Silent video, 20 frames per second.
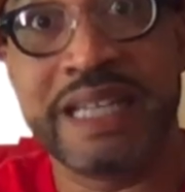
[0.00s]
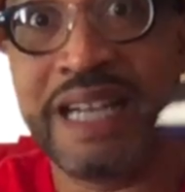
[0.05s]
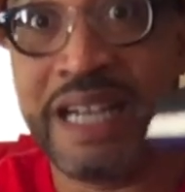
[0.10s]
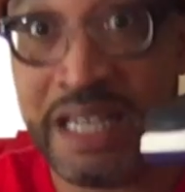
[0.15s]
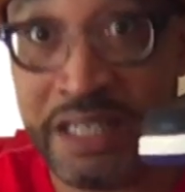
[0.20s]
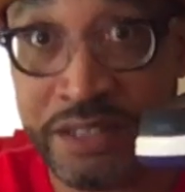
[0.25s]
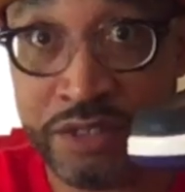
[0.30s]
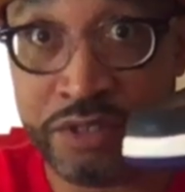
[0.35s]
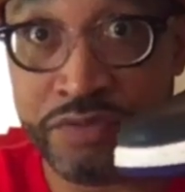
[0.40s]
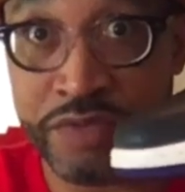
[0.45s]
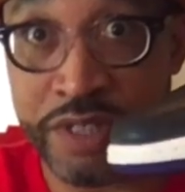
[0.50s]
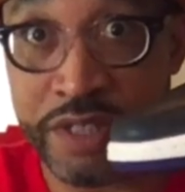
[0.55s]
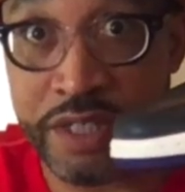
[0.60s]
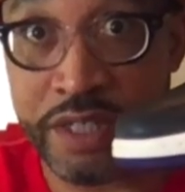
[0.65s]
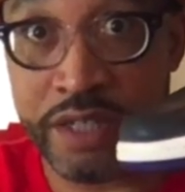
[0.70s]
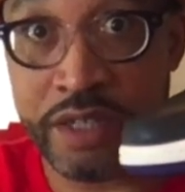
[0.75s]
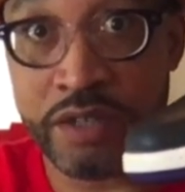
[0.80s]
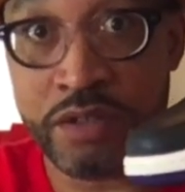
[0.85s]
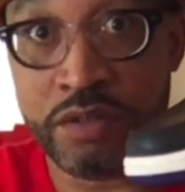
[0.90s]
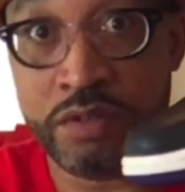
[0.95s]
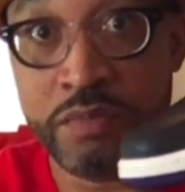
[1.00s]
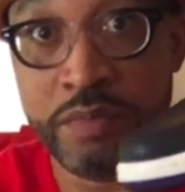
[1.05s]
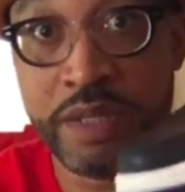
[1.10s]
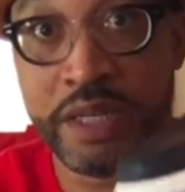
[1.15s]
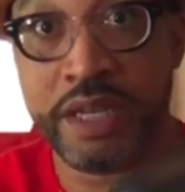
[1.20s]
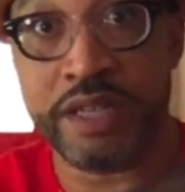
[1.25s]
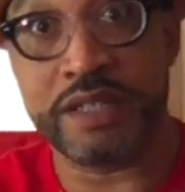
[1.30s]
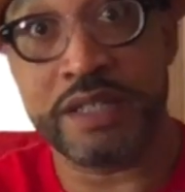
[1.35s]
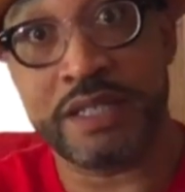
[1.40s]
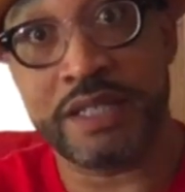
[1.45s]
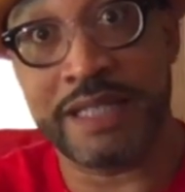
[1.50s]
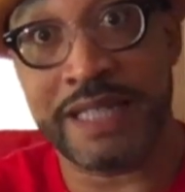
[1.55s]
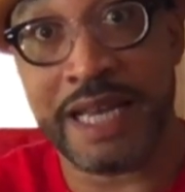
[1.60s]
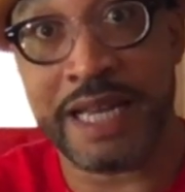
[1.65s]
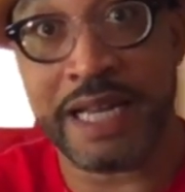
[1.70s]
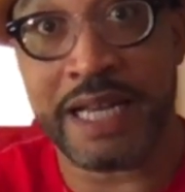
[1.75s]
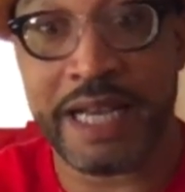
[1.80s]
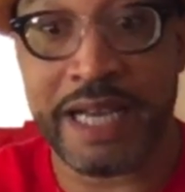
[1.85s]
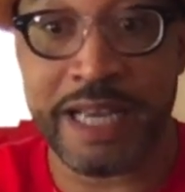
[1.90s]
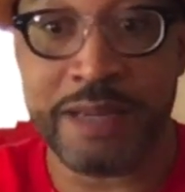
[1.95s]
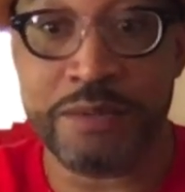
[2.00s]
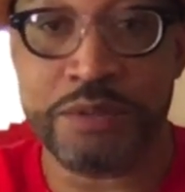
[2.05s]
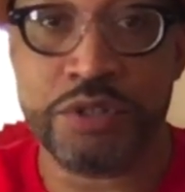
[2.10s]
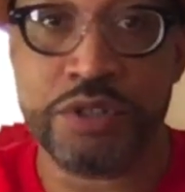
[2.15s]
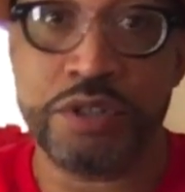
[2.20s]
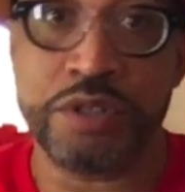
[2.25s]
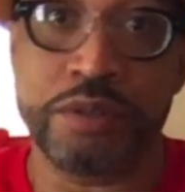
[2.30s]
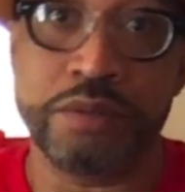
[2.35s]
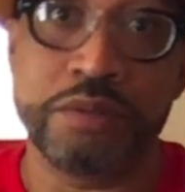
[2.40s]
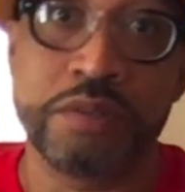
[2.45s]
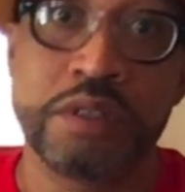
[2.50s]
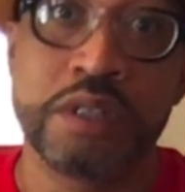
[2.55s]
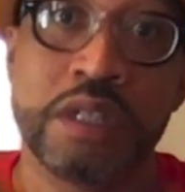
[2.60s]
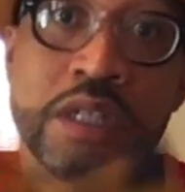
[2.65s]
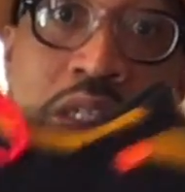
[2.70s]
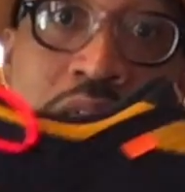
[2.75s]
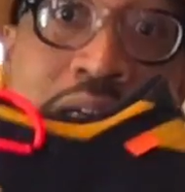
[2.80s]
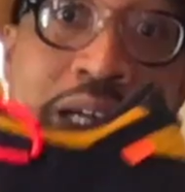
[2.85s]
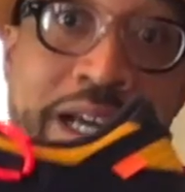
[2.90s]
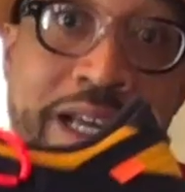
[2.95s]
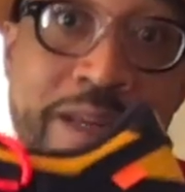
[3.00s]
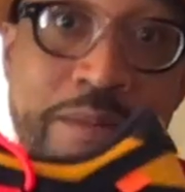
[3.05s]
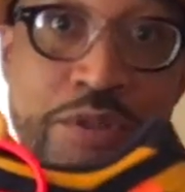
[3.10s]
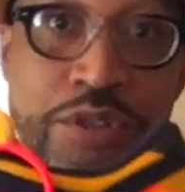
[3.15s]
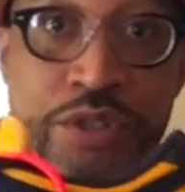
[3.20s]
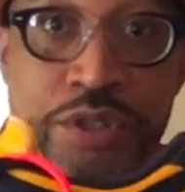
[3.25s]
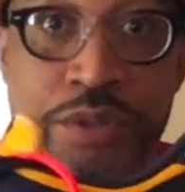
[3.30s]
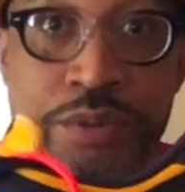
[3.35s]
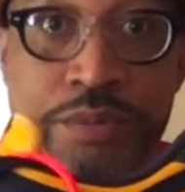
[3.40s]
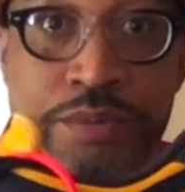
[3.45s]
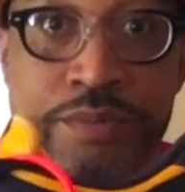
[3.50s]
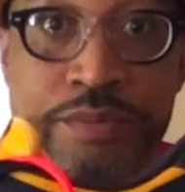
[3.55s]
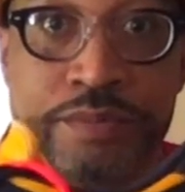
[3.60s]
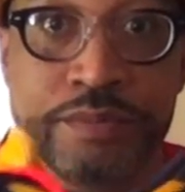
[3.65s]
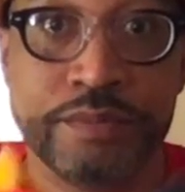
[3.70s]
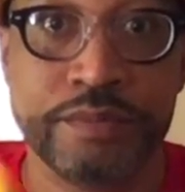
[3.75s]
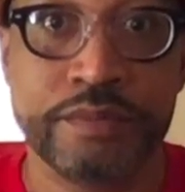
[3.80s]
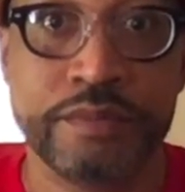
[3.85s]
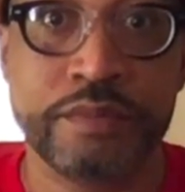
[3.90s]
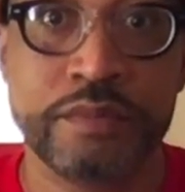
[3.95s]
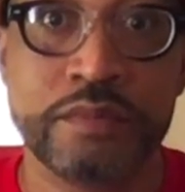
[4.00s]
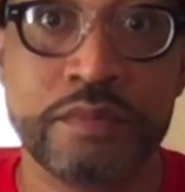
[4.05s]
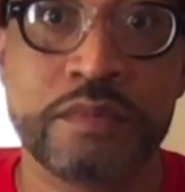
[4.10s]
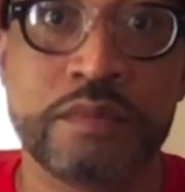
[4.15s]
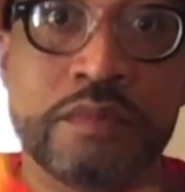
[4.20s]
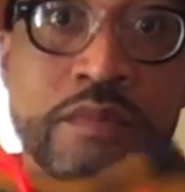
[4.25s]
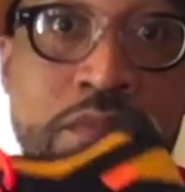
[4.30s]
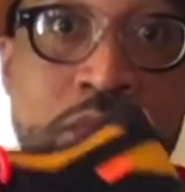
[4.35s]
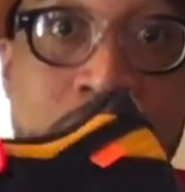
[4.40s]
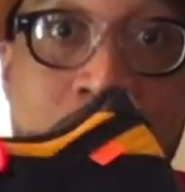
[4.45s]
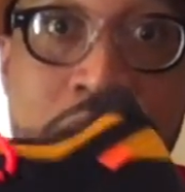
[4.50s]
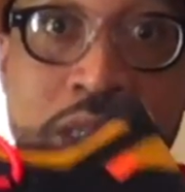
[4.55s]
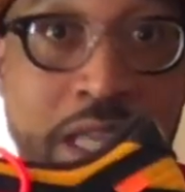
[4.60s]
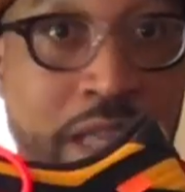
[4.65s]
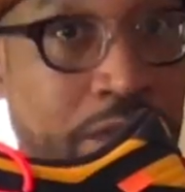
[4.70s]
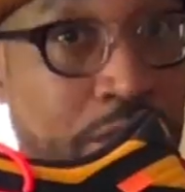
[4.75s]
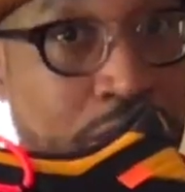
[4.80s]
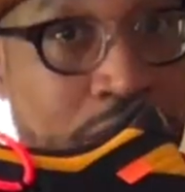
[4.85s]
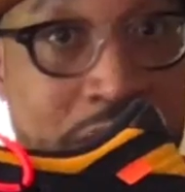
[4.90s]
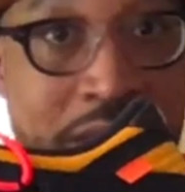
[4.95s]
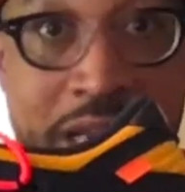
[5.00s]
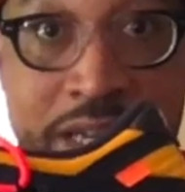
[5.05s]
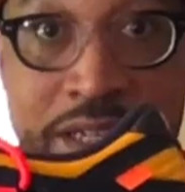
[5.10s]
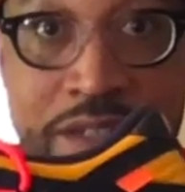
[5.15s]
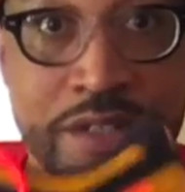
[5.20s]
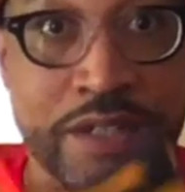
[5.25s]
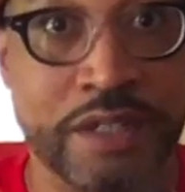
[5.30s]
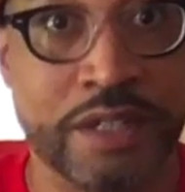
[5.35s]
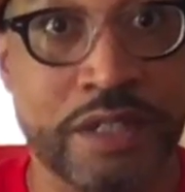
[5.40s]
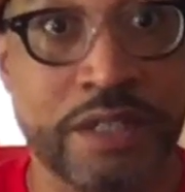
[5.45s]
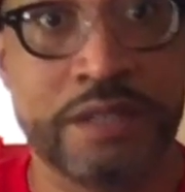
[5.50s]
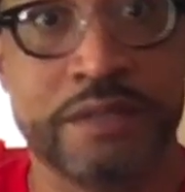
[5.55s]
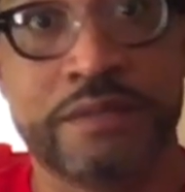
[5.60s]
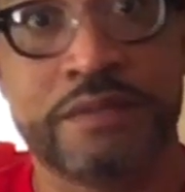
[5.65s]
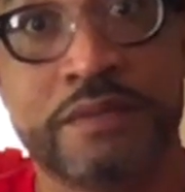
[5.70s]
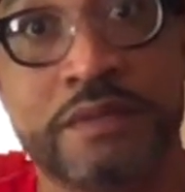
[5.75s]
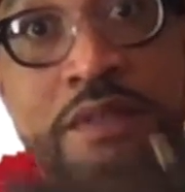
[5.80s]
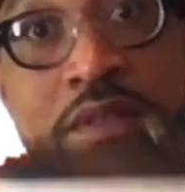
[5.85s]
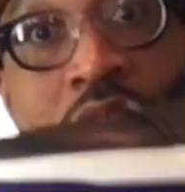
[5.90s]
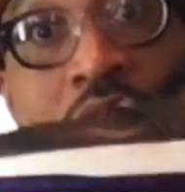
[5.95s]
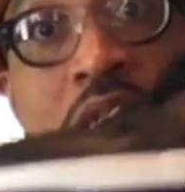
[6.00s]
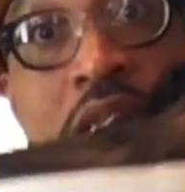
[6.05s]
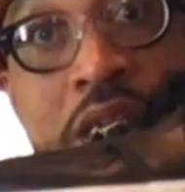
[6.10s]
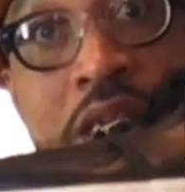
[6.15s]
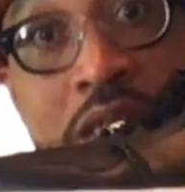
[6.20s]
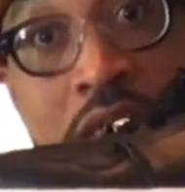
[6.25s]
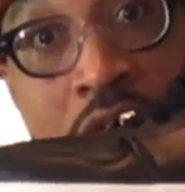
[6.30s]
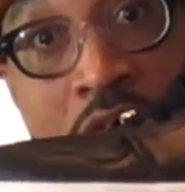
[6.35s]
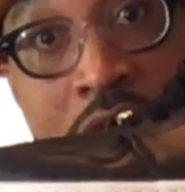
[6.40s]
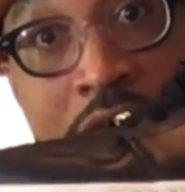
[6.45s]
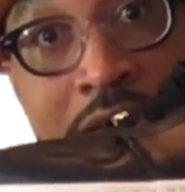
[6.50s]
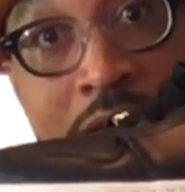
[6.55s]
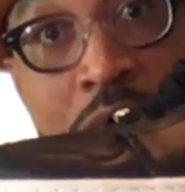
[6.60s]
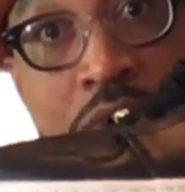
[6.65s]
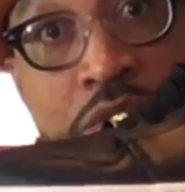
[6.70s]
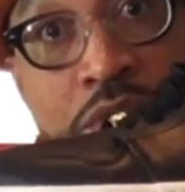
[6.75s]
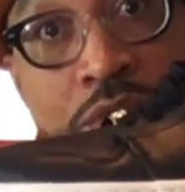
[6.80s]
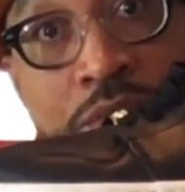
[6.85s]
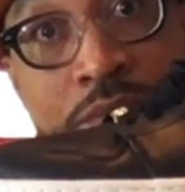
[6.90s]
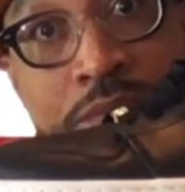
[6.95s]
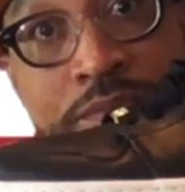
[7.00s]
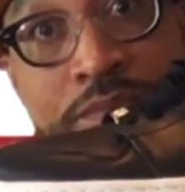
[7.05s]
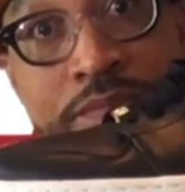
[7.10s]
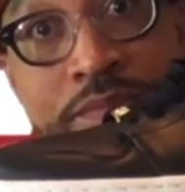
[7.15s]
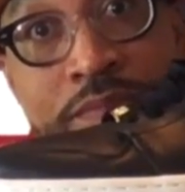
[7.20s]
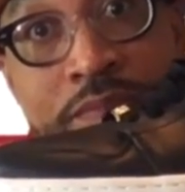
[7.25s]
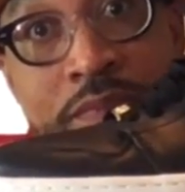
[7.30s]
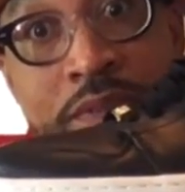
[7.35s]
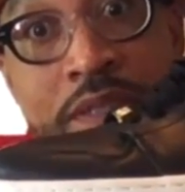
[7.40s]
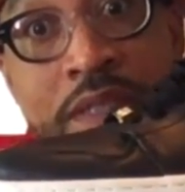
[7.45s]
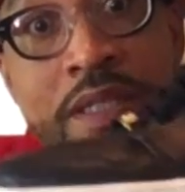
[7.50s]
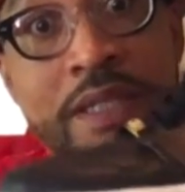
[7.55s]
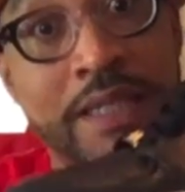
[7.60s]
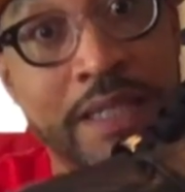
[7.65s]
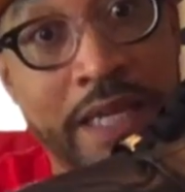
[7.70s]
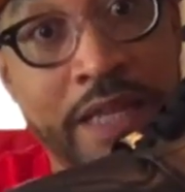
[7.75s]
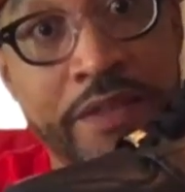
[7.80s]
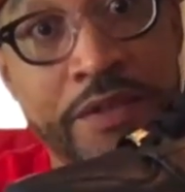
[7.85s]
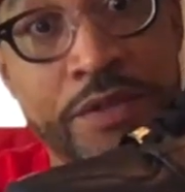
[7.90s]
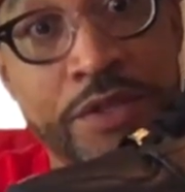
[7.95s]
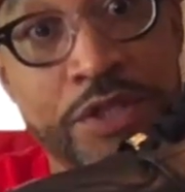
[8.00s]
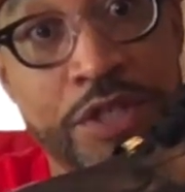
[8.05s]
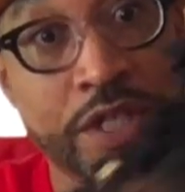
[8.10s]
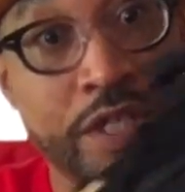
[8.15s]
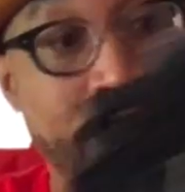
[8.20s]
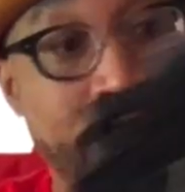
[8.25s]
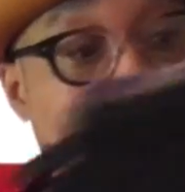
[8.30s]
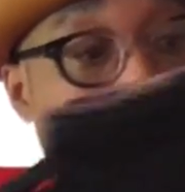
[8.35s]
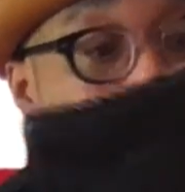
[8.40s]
under retail because it's not a hype shoe. Hype shoe, leather's not as good. Non-hype shoe, leather is good.